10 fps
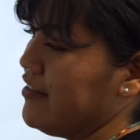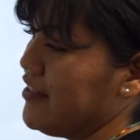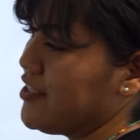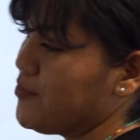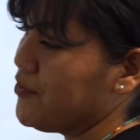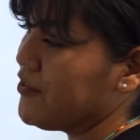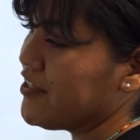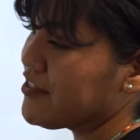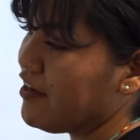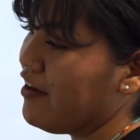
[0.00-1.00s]
Let's pull
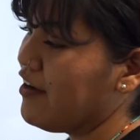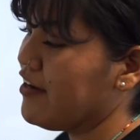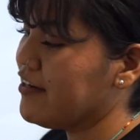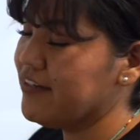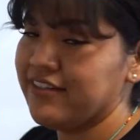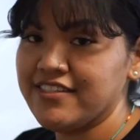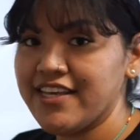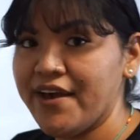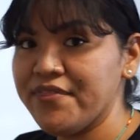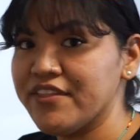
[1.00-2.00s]
this card. Let's
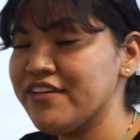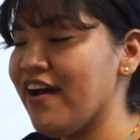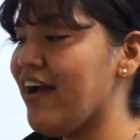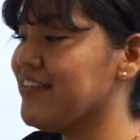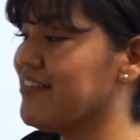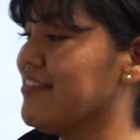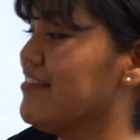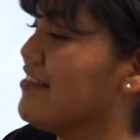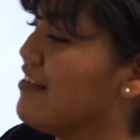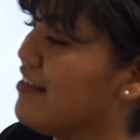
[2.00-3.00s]
count the
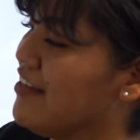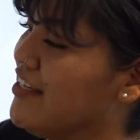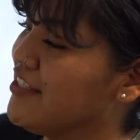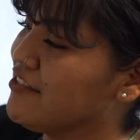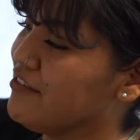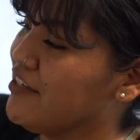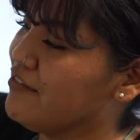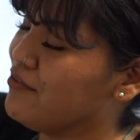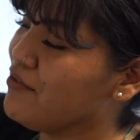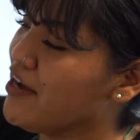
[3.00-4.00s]
dots. So I
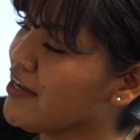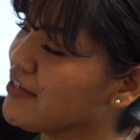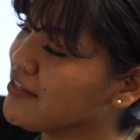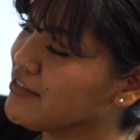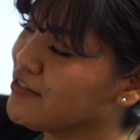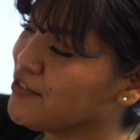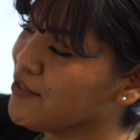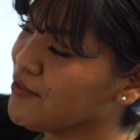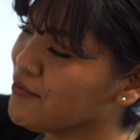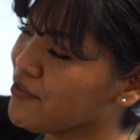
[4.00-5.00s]
have 1,
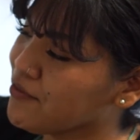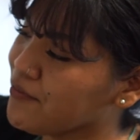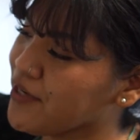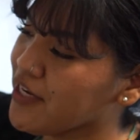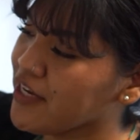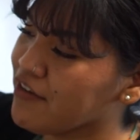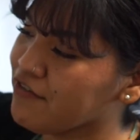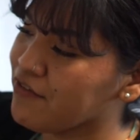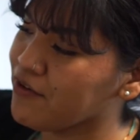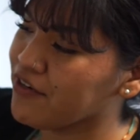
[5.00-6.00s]
2, 3,
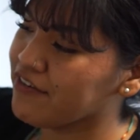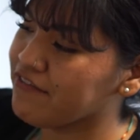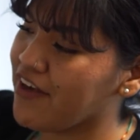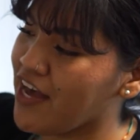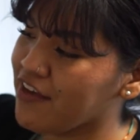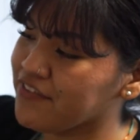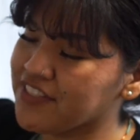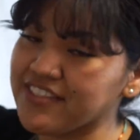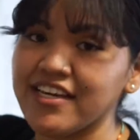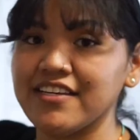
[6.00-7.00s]
4, 5,
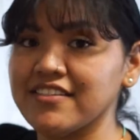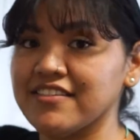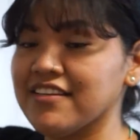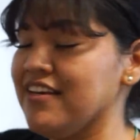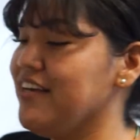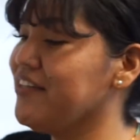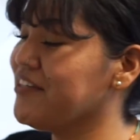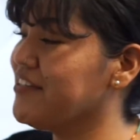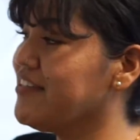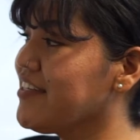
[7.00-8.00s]
6.
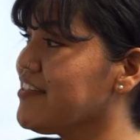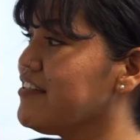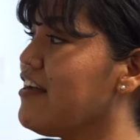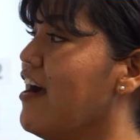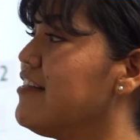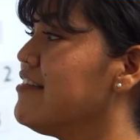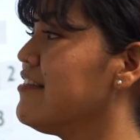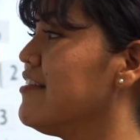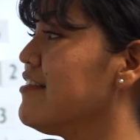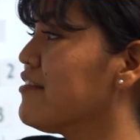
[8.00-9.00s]
There's 6
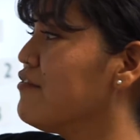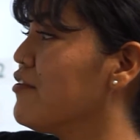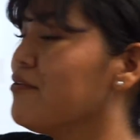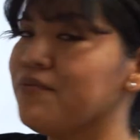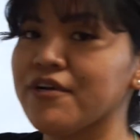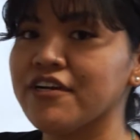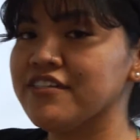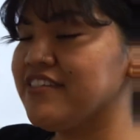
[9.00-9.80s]
dots. Let's look for the word